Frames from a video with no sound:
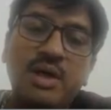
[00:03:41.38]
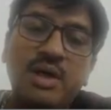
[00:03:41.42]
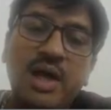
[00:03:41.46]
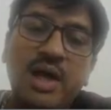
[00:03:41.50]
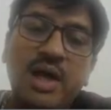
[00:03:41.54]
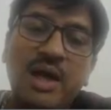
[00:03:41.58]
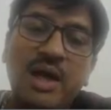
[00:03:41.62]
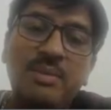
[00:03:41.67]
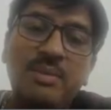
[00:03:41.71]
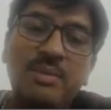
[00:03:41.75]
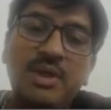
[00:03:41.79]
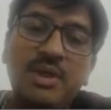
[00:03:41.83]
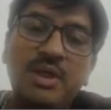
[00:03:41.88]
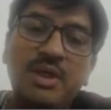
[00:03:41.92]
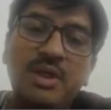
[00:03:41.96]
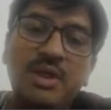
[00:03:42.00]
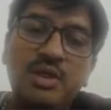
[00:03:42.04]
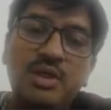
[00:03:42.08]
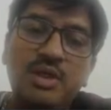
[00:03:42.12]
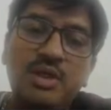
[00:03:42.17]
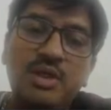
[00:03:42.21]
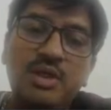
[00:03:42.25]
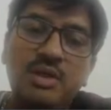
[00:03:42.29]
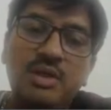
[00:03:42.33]
M
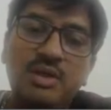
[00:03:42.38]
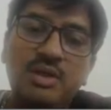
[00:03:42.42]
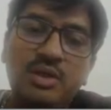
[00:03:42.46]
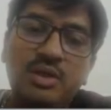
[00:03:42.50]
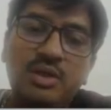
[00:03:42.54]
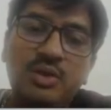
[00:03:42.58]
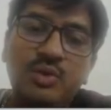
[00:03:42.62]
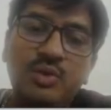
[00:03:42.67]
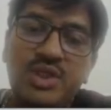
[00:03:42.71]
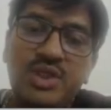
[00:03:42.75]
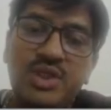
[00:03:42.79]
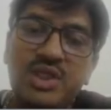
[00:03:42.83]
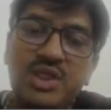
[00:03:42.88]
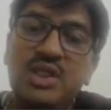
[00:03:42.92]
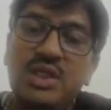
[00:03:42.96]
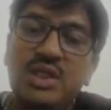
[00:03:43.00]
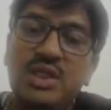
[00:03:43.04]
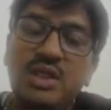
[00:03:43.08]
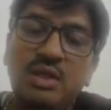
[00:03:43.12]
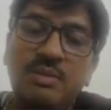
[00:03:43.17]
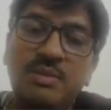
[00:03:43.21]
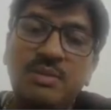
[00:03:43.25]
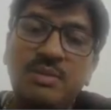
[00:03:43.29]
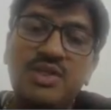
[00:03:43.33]
into G
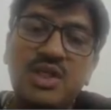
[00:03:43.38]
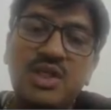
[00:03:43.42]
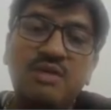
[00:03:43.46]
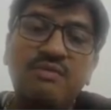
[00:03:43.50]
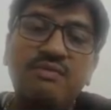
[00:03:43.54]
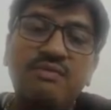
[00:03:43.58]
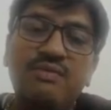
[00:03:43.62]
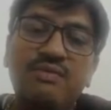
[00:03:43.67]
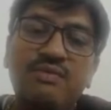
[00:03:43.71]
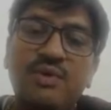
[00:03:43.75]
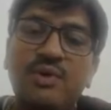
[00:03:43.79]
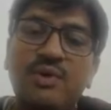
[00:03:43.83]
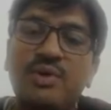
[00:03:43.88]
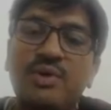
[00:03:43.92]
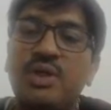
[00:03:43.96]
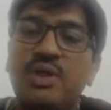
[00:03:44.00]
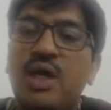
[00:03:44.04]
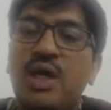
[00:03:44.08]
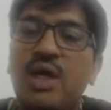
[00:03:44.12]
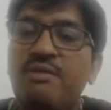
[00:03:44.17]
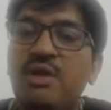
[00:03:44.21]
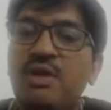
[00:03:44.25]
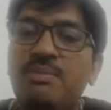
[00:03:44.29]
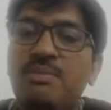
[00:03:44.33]
remains same for
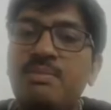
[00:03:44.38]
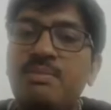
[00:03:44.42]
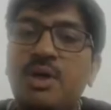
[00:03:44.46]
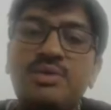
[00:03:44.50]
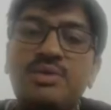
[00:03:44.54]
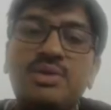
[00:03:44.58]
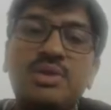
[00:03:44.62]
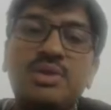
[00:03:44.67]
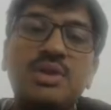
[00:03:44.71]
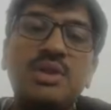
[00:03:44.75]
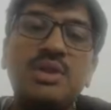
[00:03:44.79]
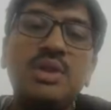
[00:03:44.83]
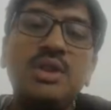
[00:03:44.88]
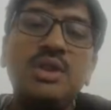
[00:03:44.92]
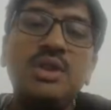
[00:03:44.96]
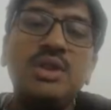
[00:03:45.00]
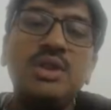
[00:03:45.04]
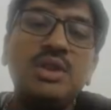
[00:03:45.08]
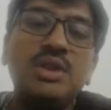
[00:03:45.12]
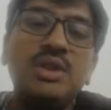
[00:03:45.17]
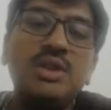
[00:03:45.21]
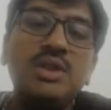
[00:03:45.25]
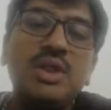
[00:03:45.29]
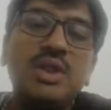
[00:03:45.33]
every bounce.
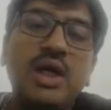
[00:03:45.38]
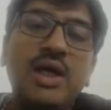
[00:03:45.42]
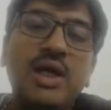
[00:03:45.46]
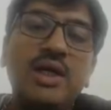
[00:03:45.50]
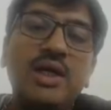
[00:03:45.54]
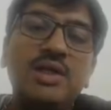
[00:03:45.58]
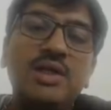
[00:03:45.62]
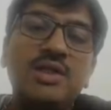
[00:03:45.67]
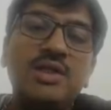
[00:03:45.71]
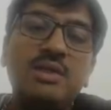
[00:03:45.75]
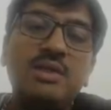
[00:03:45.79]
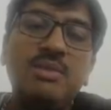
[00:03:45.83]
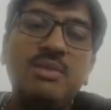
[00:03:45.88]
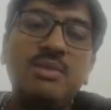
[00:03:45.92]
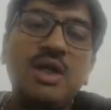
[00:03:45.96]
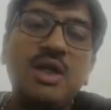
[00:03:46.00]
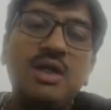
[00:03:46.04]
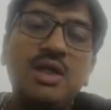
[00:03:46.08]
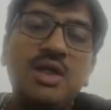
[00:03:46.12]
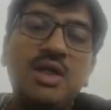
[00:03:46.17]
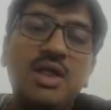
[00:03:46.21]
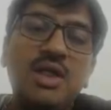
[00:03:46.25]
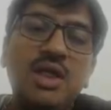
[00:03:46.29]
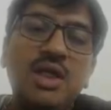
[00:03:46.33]
And
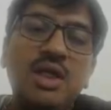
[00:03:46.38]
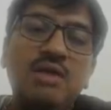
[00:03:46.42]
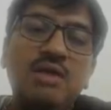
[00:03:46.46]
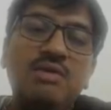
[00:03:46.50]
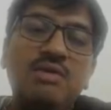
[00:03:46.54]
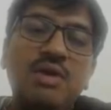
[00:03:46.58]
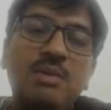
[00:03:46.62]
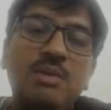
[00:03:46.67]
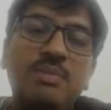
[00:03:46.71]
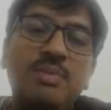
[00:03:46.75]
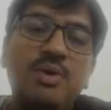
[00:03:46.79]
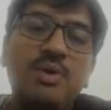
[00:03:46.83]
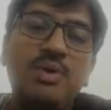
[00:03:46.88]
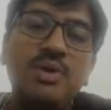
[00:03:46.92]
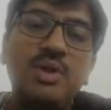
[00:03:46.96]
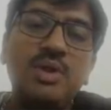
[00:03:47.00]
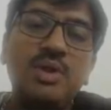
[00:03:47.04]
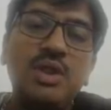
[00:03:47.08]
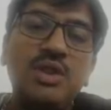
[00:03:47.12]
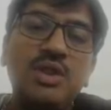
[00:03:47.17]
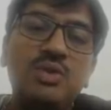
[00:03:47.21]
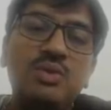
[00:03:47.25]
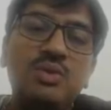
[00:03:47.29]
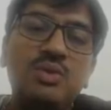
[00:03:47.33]
similarly E1 upon
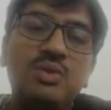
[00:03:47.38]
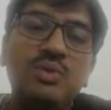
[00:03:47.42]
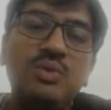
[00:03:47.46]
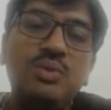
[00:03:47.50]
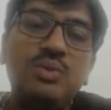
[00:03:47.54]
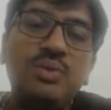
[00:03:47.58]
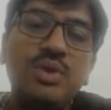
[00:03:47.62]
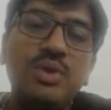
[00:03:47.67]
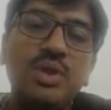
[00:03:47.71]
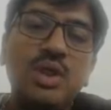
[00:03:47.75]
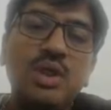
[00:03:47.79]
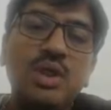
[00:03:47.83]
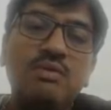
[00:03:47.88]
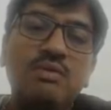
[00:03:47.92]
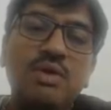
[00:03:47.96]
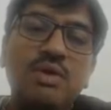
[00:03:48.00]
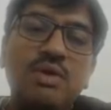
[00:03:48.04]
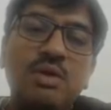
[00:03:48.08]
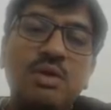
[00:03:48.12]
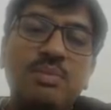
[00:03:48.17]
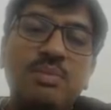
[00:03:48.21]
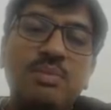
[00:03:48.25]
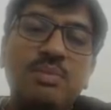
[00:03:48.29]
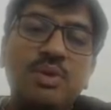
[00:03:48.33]

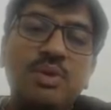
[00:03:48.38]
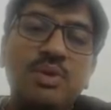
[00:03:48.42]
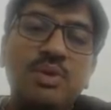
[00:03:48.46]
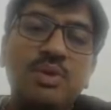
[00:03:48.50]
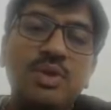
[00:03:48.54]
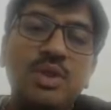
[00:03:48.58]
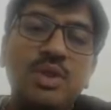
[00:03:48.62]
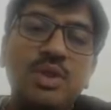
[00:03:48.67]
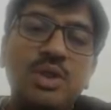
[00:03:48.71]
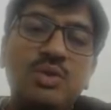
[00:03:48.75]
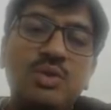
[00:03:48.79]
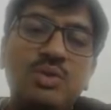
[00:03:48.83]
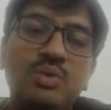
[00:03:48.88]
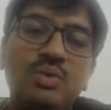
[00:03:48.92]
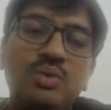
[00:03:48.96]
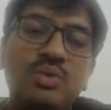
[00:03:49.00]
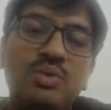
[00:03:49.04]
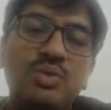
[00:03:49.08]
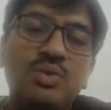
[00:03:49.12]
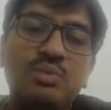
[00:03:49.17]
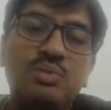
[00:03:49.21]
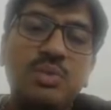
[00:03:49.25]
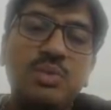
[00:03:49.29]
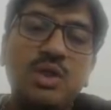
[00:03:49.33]
E2 should
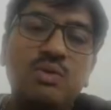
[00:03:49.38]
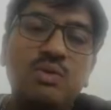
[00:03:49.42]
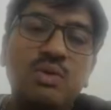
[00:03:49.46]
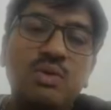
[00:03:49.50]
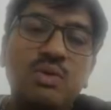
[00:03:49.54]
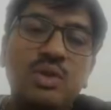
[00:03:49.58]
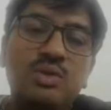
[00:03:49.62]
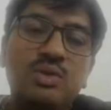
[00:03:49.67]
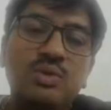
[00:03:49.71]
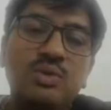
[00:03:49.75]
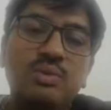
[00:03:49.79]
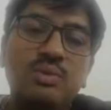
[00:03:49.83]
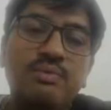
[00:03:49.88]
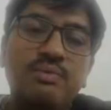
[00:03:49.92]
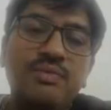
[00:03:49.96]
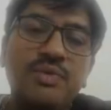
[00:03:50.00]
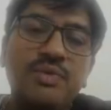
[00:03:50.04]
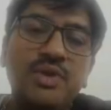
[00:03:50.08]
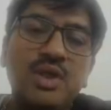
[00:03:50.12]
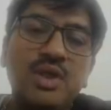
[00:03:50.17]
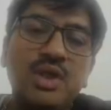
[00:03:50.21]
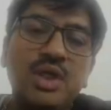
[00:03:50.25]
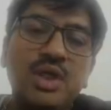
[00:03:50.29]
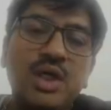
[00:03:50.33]
be equal to
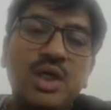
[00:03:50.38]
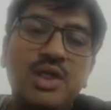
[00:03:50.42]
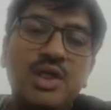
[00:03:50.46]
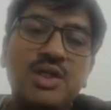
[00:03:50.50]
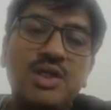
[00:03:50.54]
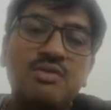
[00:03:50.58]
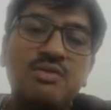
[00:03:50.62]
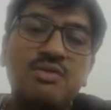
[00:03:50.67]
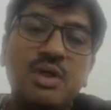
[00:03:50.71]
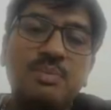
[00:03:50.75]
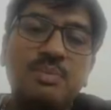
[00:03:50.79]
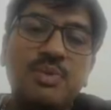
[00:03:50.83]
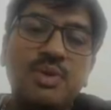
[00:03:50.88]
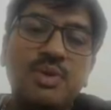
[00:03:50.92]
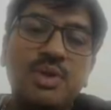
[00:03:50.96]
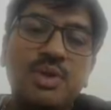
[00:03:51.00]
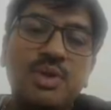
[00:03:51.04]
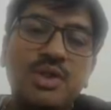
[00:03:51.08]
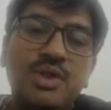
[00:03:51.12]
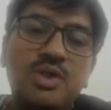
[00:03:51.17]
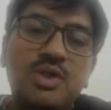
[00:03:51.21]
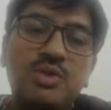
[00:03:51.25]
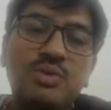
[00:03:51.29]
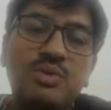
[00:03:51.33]
H1 upon
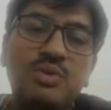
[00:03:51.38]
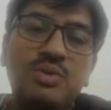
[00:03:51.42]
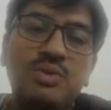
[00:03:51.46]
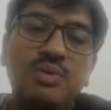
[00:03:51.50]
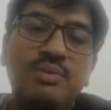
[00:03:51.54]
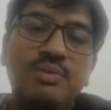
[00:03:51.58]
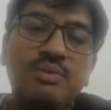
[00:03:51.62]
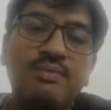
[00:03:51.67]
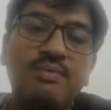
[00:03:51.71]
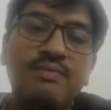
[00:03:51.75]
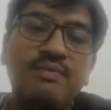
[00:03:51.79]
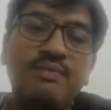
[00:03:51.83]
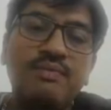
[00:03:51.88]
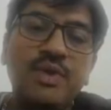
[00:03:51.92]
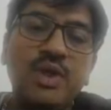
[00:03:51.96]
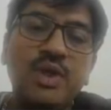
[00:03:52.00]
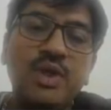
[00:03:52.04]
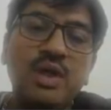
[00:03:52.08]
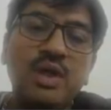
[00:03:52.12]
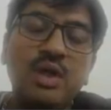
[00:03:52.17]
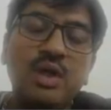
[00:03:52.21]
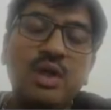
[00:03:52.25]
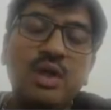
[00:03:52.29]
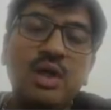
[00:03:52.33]
H2,
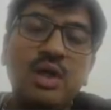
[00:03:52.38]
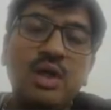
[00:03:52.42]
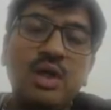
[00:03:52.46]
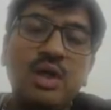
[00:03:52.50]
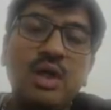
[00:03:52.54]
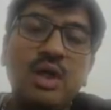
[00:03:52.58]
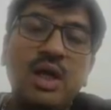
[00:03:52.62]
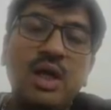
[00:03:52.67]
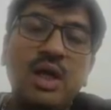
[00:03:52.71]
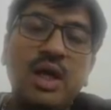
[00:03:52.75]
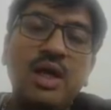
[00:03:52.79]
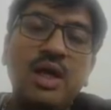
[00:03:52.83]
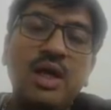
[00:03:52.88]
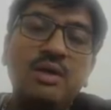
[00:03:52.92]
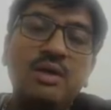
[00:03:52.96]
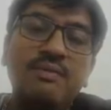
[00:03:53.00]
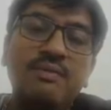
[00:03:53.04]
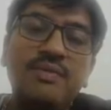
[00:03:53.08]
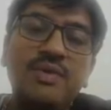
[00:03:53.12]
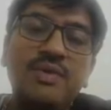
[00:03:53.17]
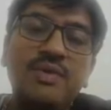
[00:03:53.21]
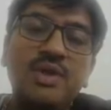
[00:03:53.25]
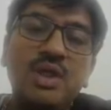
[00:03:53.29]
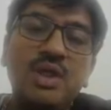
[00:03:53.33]
and
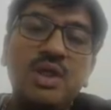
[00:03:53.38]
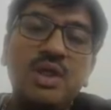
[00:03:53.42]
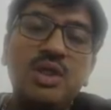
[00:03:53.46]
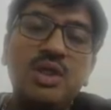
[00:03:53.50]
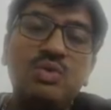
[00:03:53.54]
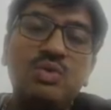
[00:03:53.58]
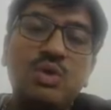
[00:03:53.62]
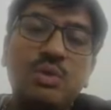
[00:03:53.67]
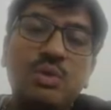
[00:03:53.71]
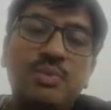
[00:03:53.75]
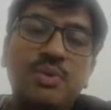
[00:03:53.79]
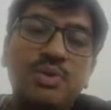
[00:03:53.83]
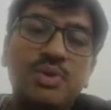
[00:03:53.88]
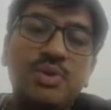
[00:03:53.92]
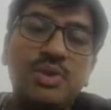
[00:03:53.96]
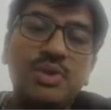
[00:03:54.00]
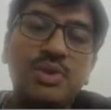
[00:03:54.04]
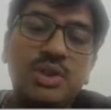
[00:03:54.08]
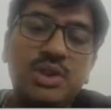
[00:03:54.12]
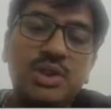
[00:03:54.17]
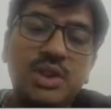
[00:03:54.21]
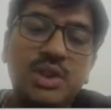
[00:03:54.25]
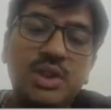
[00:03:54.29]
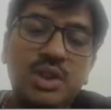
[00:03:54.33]
E2 upon
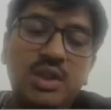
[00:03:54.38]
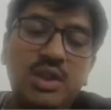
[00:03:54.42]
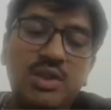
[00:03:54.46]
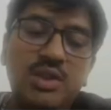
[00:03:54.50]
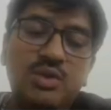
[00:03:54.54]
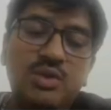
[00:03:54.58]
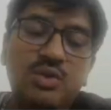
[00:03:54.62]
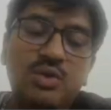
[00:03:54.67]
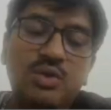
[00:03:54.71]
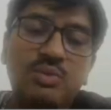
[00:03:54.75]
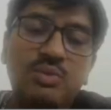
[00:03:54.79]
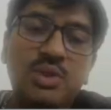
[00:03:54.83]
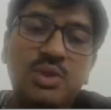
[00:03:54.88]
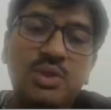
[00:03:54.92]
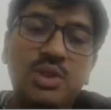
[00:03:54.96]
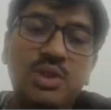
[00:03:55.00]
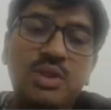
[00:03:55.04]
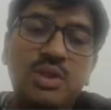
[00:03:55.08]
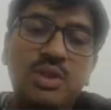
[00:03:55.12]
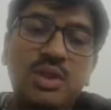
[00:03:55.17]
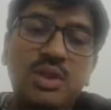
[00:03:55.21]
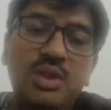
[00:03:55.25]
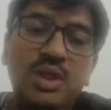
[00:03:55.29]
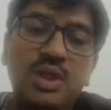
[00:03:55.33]
E3, it should
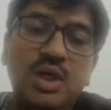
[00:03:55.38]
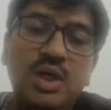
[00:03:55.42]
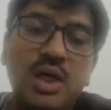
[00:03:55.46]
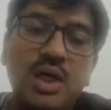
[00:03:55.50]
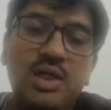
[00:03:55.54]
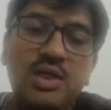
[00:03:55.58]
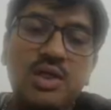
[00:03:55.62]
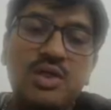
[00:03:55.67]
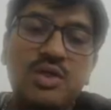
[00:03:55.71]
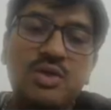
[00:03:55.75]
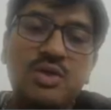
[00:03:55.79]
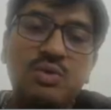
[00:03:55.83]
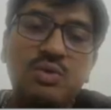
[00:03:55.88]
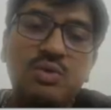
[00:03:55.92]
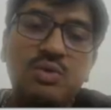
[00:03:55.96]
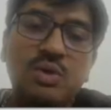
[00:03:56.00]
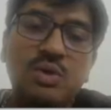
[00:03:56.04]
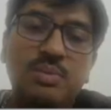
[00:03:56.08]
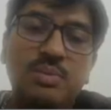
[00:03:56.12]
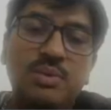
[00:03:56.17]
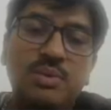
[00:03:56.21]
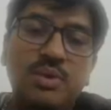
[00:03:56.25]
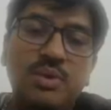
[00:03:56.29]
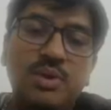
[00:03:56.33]
be H2
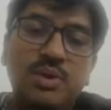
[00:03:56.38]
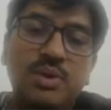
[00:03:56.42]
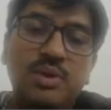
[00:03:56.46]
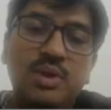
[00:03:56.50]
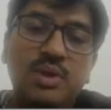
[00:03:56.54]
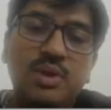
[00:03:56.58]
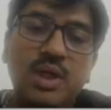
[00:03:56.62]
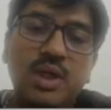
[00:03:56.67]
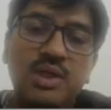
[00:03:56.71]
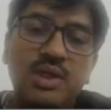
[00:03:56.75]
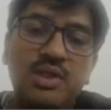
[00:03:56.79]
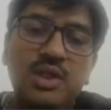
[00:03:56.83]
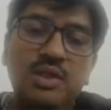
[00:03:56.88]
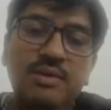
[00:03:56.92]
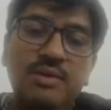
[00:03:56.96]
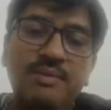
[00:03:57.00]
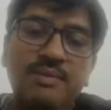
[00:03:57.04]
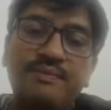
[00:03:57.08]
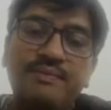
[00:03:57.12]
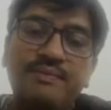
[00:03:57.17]
upon H3.